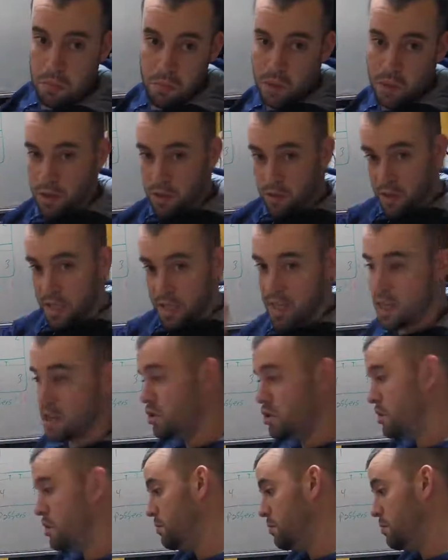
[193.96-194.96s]
literally
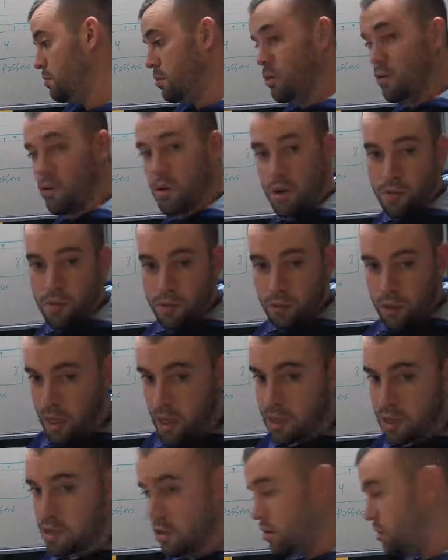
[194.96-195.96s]
catching, throw it over,
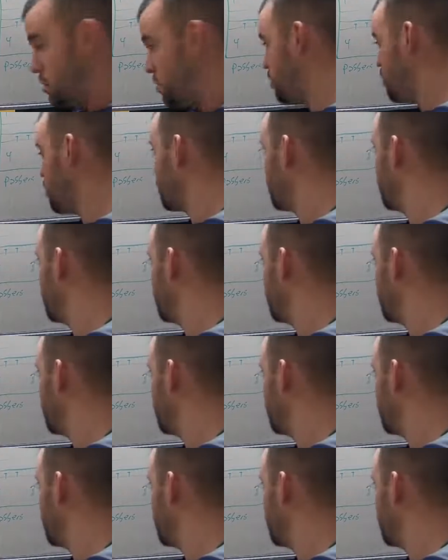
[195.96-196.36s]
catch it, throw it